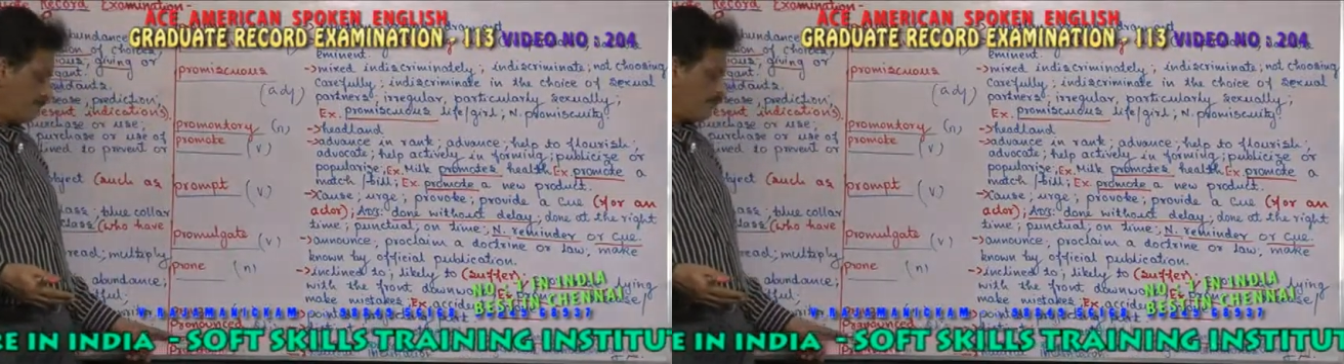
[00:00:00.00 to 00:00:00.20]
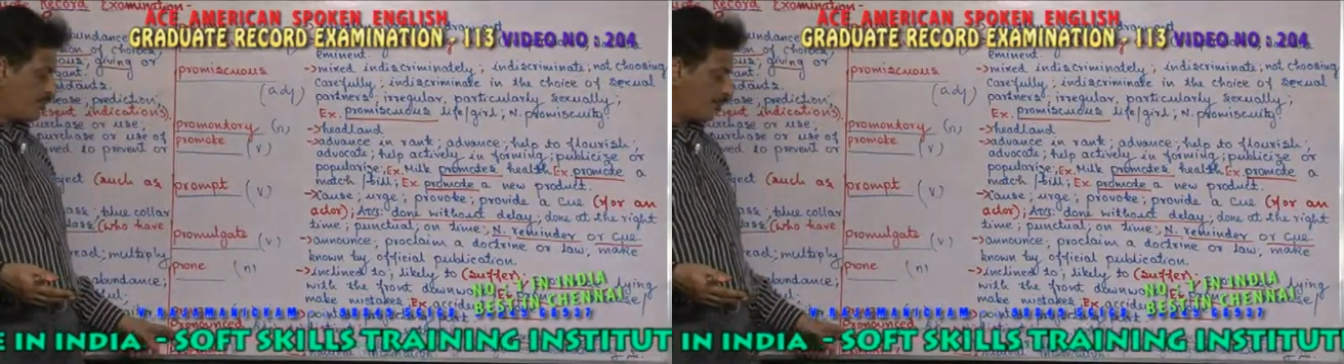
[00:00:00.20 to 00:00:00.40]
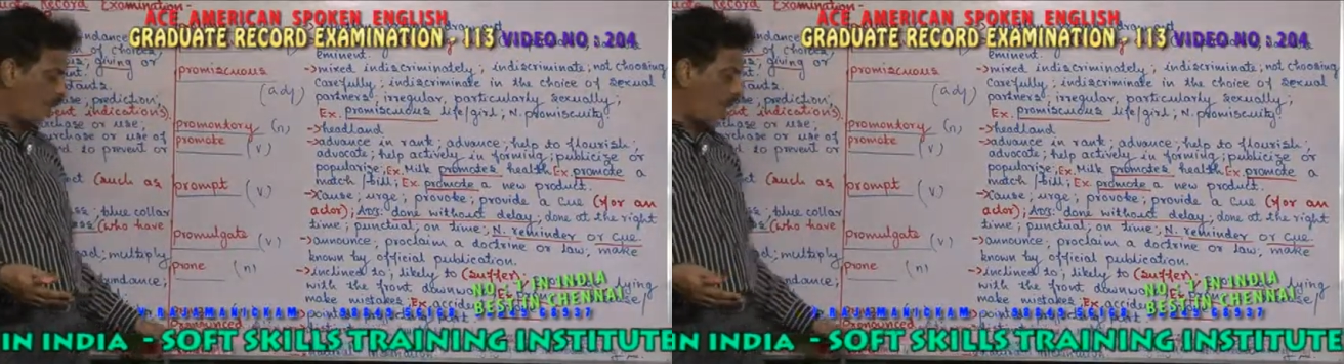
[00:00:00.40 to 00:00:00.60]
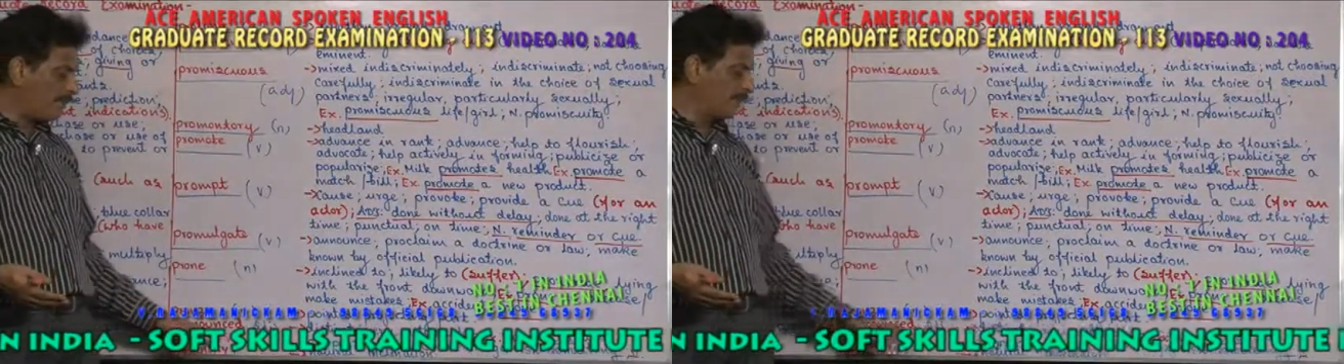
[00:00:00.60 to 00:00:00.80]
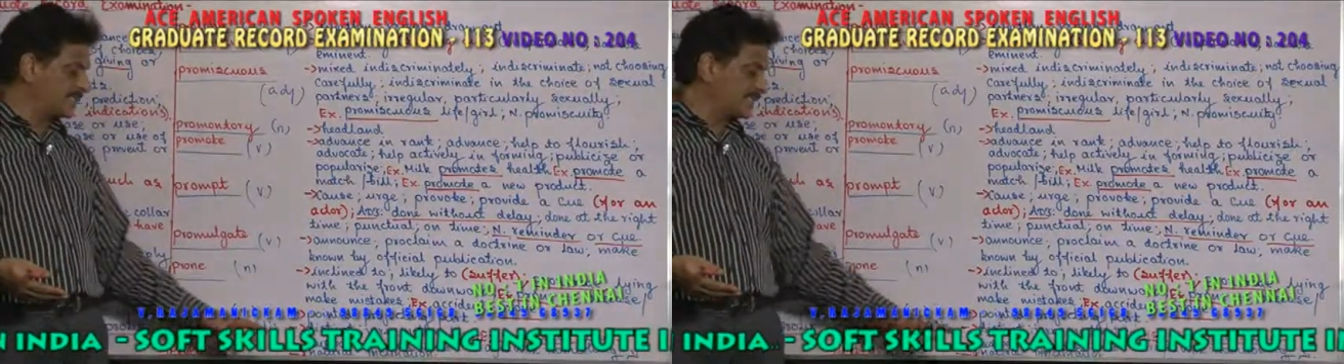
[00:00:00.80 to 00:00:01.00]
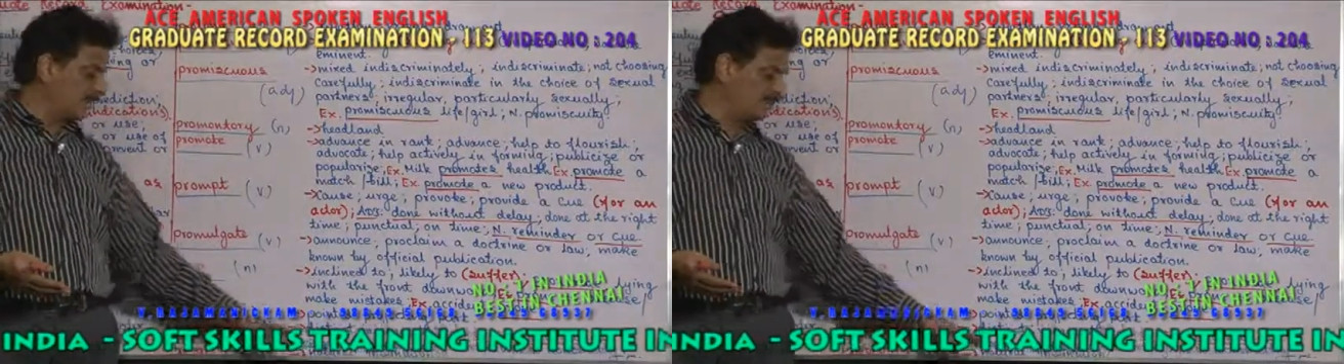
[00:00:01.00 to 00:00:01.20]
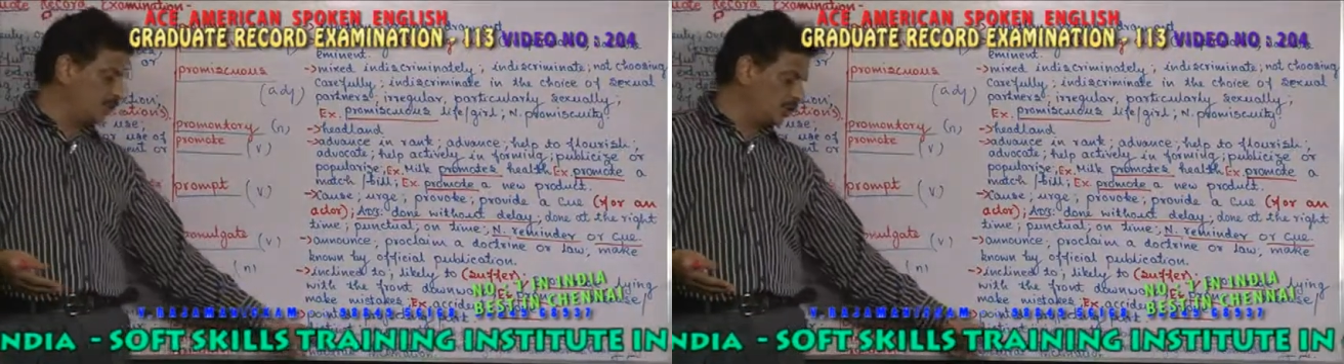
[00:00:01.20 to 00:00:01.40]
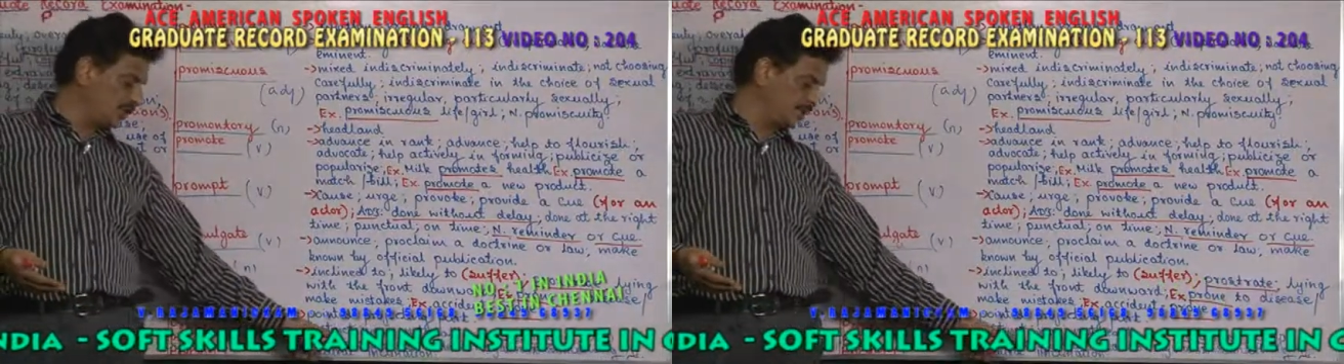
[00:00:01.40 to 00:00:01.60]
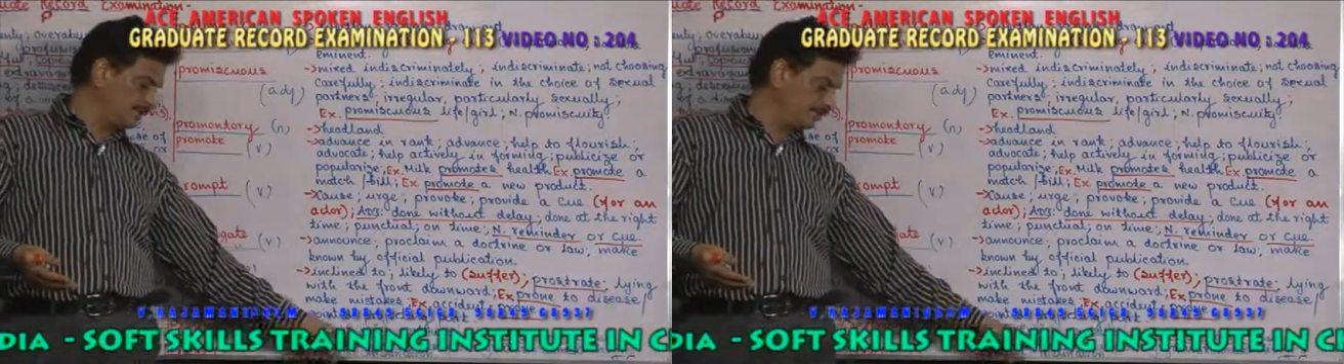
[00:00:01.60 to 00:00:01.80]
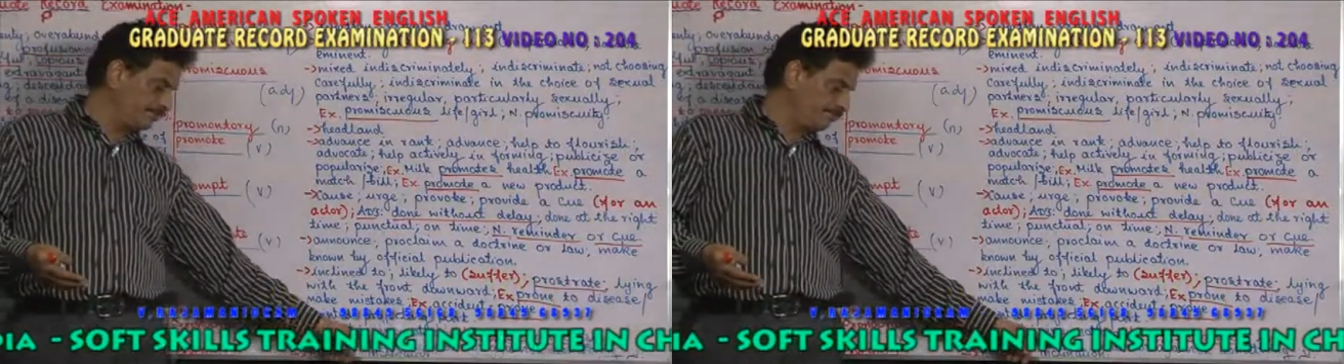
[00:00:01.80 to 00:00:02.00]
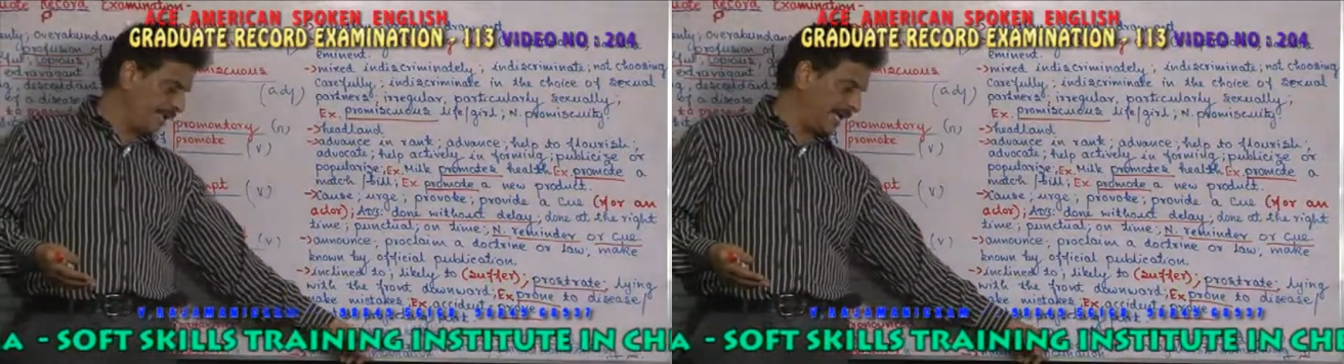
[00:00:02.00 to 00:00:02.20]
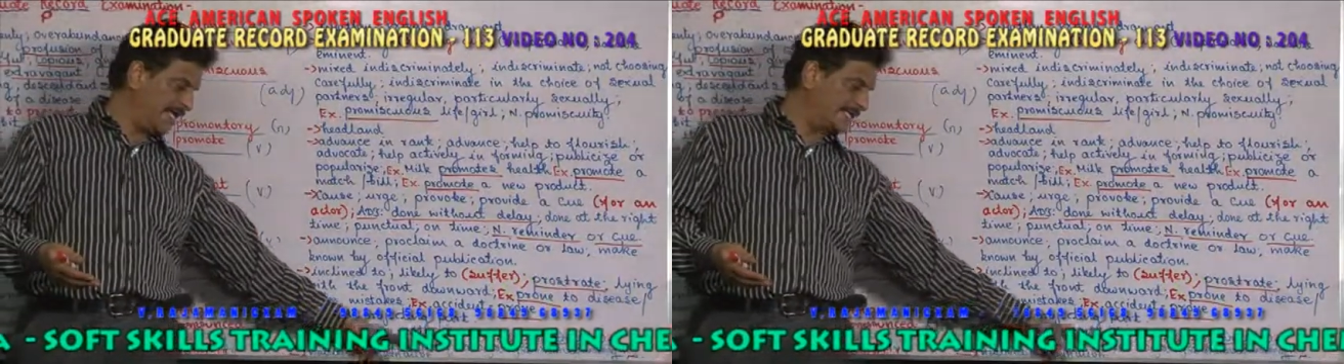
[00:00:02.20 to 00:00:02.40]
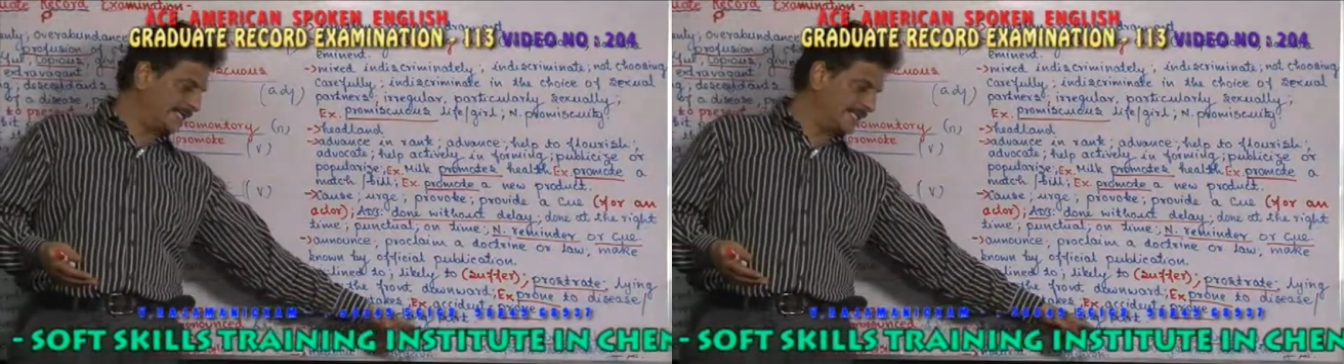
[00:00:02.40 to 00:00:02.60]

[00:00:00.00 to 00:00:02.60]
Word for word: prop, support, placed